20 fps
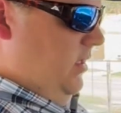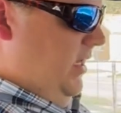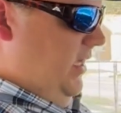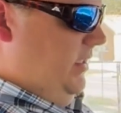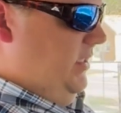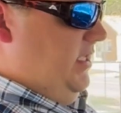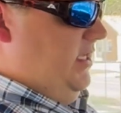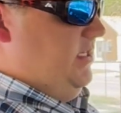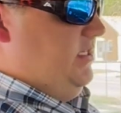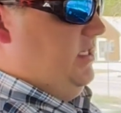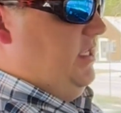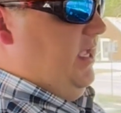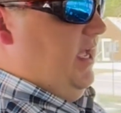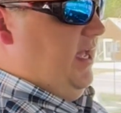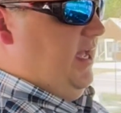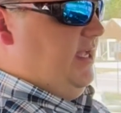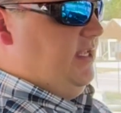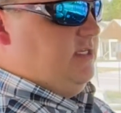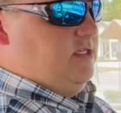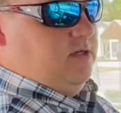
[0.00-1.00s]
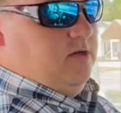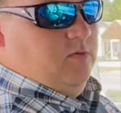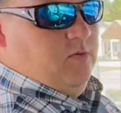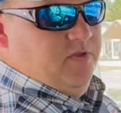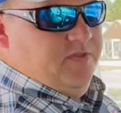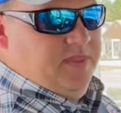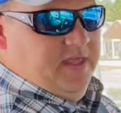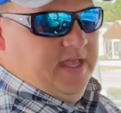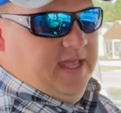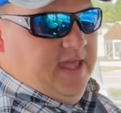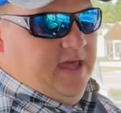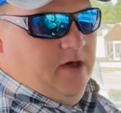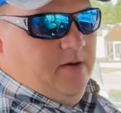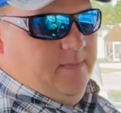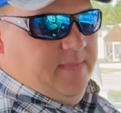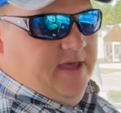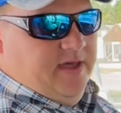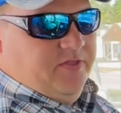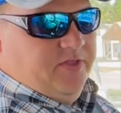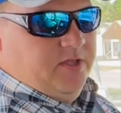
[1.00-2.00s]
At this stage, with the Gale
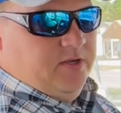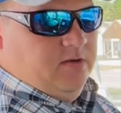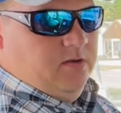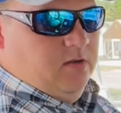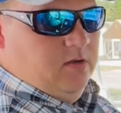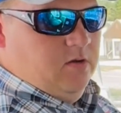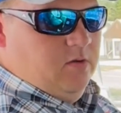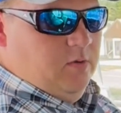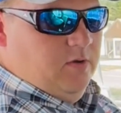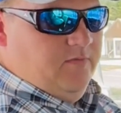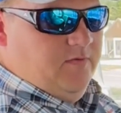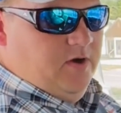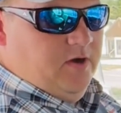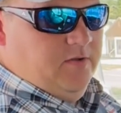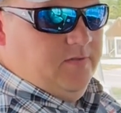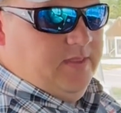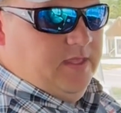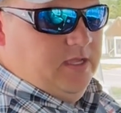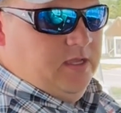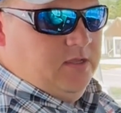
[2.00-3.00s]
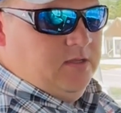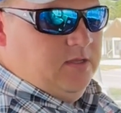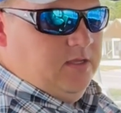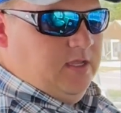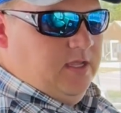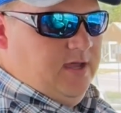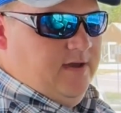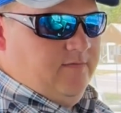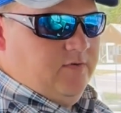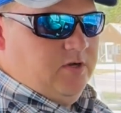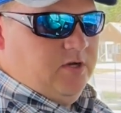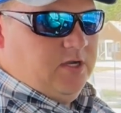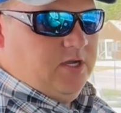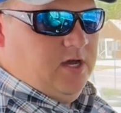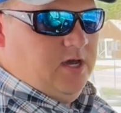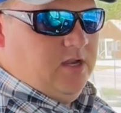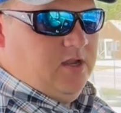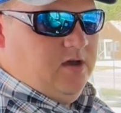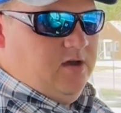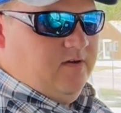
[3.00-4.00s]
method, we've heard the governor
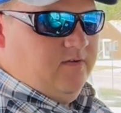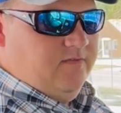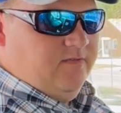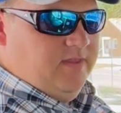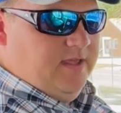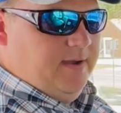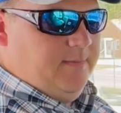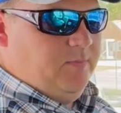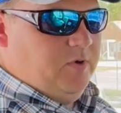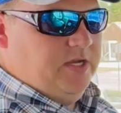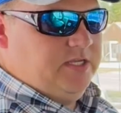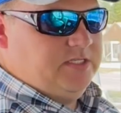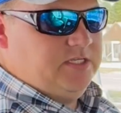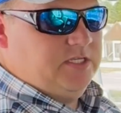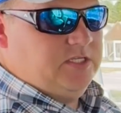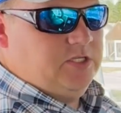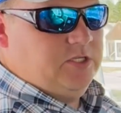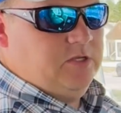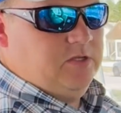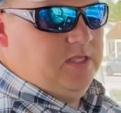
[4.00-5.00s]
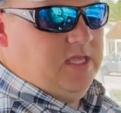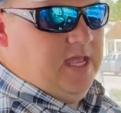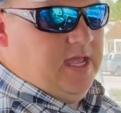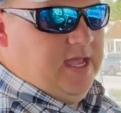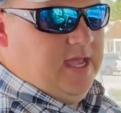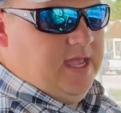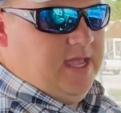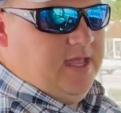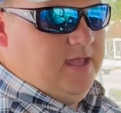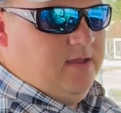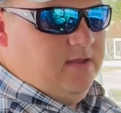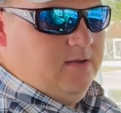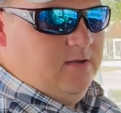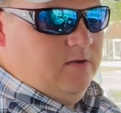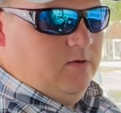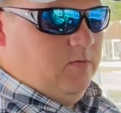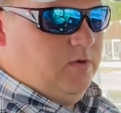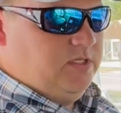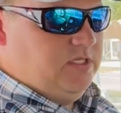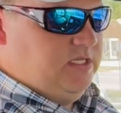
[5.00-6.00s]
cutoff. That brings us to the A,
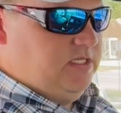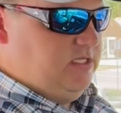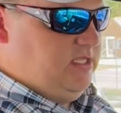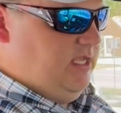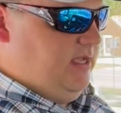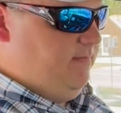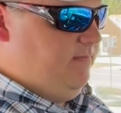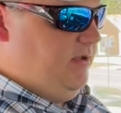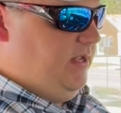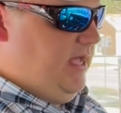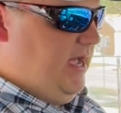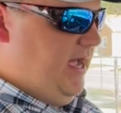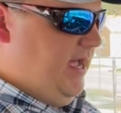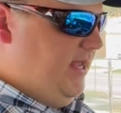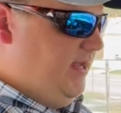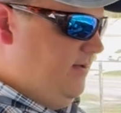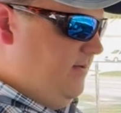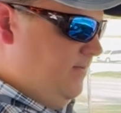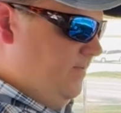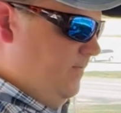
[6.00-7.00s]
which is the applied.